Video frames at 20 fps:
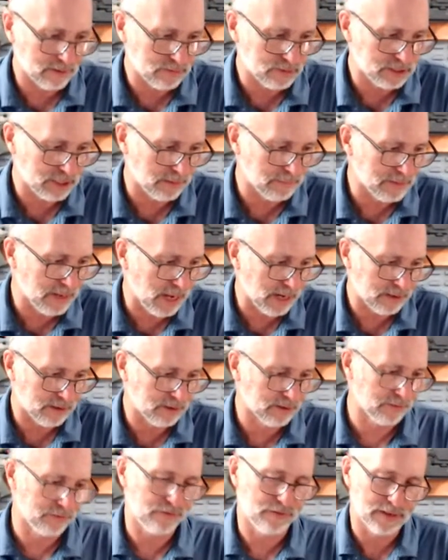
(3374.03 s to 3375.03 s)
which I'm not
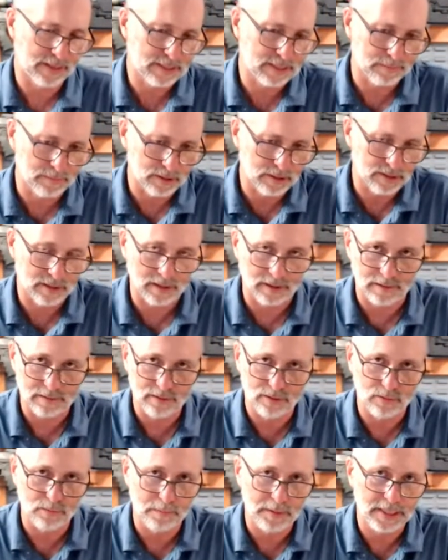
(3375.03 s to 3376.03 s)
going to fix. I'm just going to
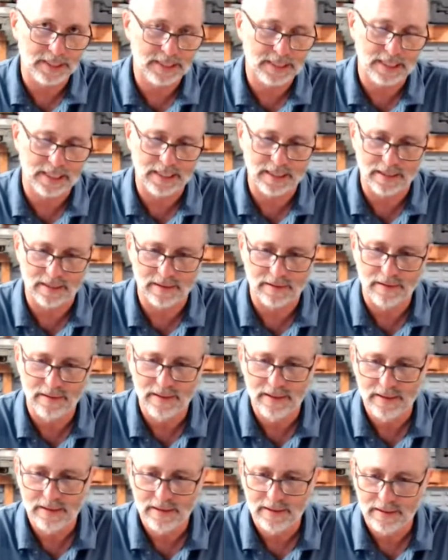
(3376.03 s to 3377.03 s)
do PT and
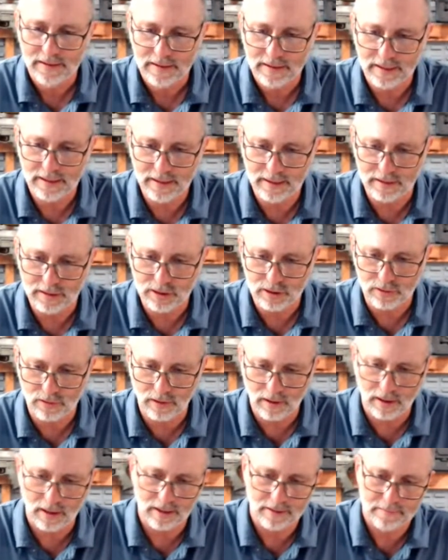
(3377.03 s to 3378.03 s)
get it
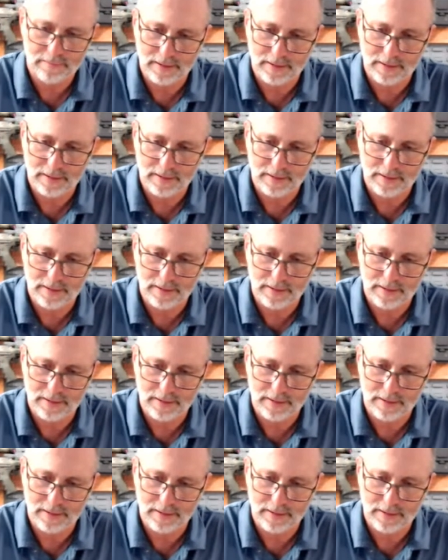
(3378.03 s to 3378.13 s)
strong.